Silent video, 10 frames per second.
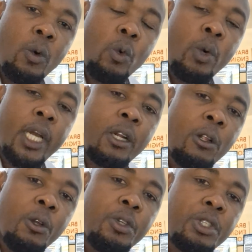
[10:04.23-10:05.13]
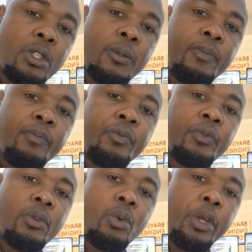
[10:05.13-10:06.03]
who are close
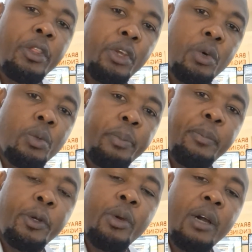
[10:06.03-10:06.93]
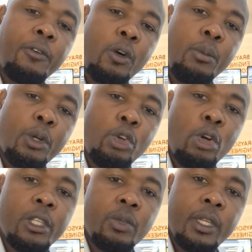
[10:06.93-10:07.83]
with you, people you have common
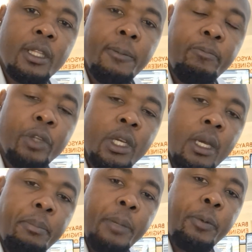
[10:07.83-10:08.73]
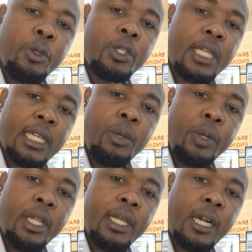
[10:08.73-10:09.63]
goals with, people you study
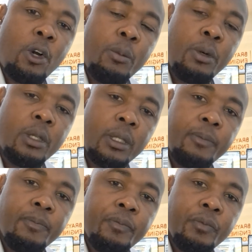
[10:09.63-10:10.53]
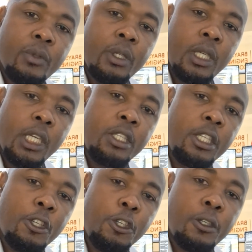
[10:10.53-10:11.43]
with in a common
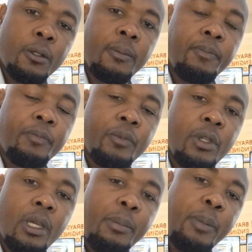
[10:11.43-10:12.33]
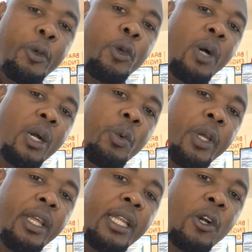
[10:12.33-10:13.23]
institution, people you work with
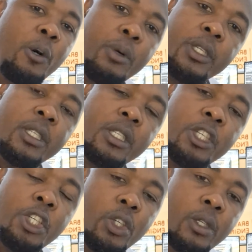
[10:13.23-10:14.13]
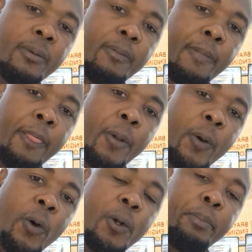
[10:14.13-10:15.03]
in a common institution,
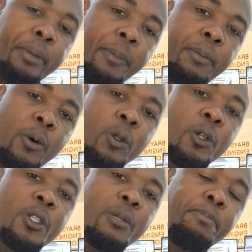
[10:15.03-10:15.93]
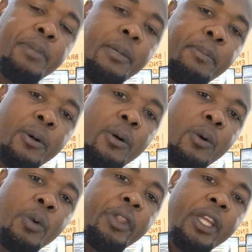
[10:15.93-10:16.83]
or people who knows people
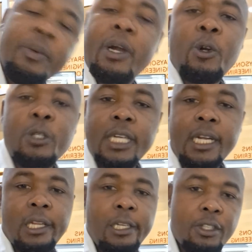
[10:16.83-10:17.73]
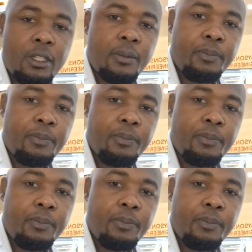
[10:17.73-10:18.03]
within your contact list.